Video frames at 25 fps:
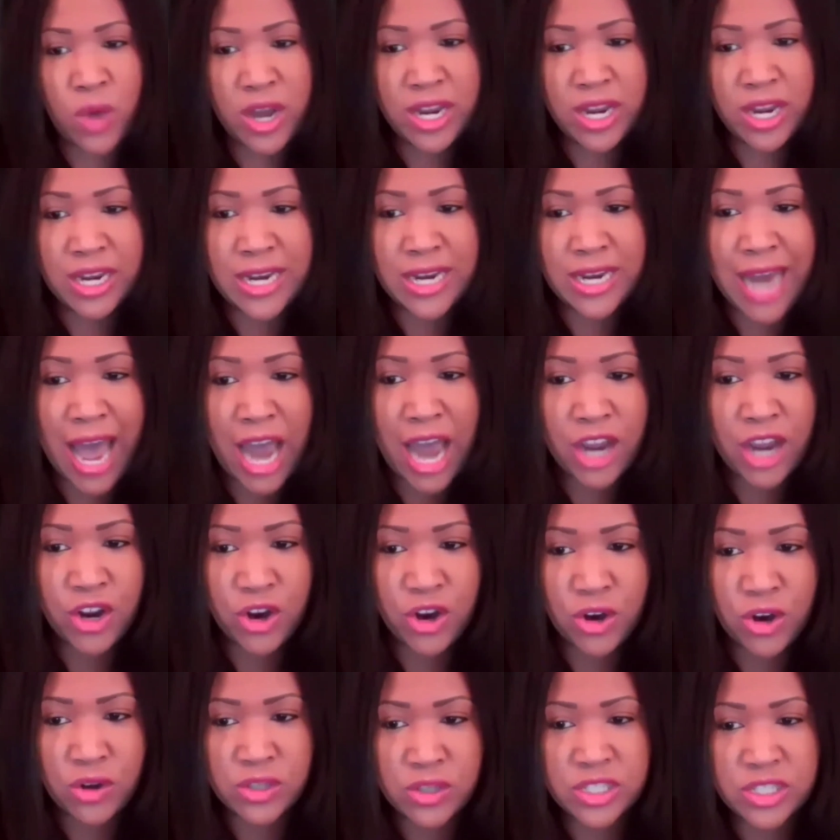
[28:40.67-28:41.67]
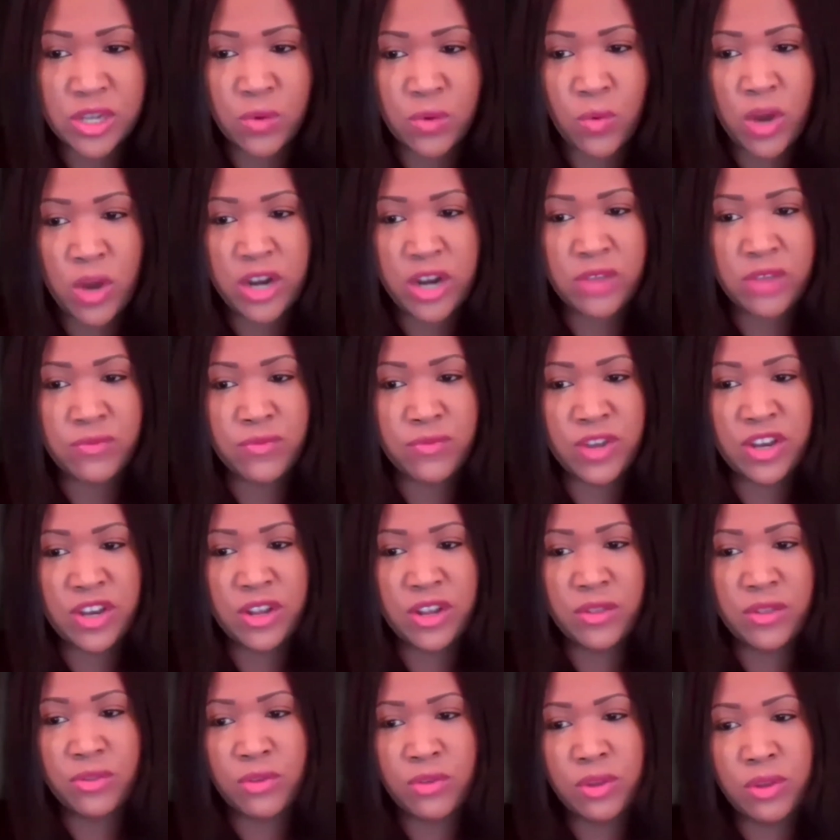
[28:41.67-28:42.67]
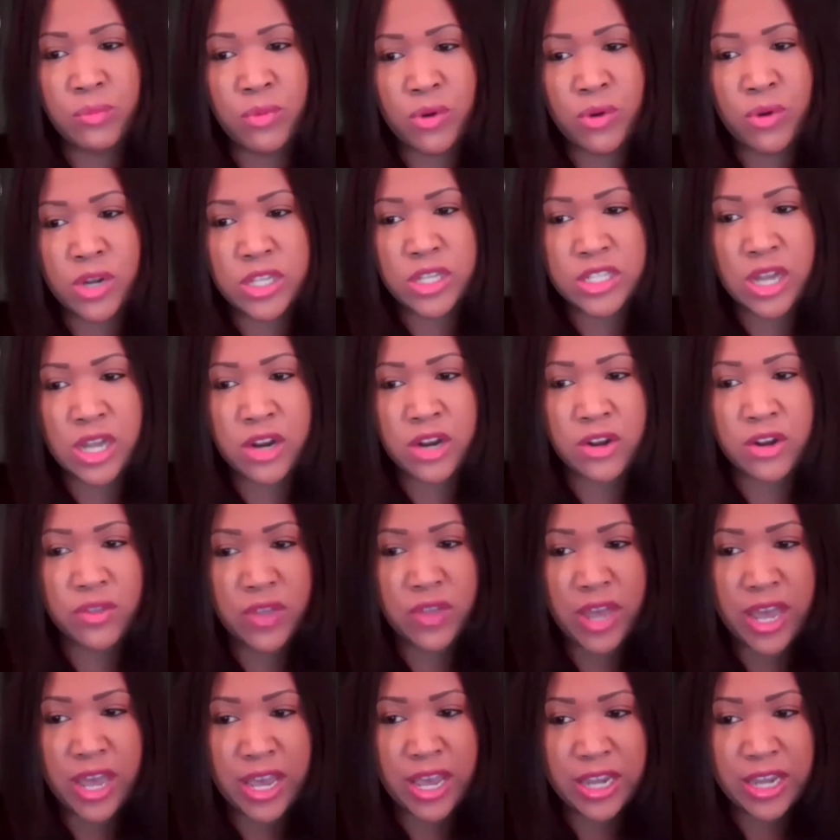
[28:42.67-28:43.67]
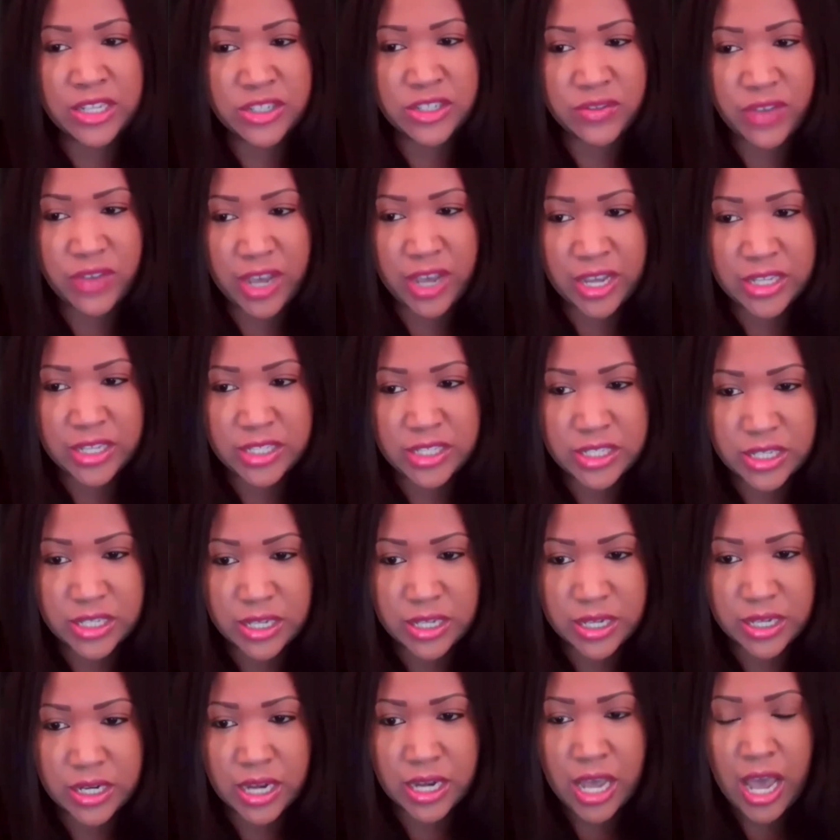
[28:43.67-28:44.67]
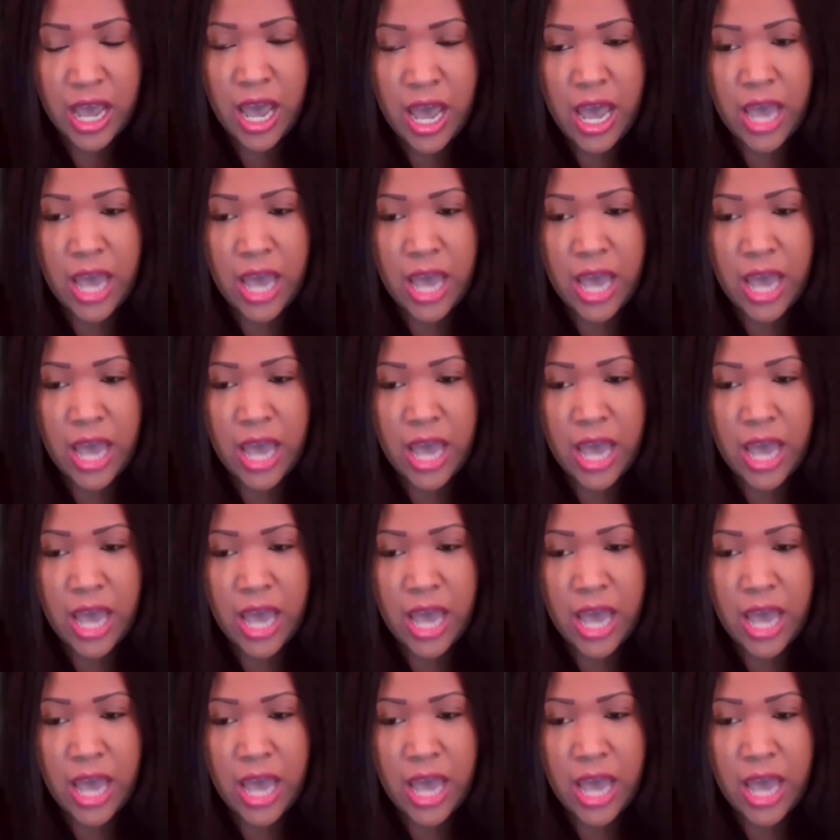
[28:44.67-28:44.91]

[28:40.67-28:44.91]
1 in 9 girls and 1 in 53 boys under the age of 18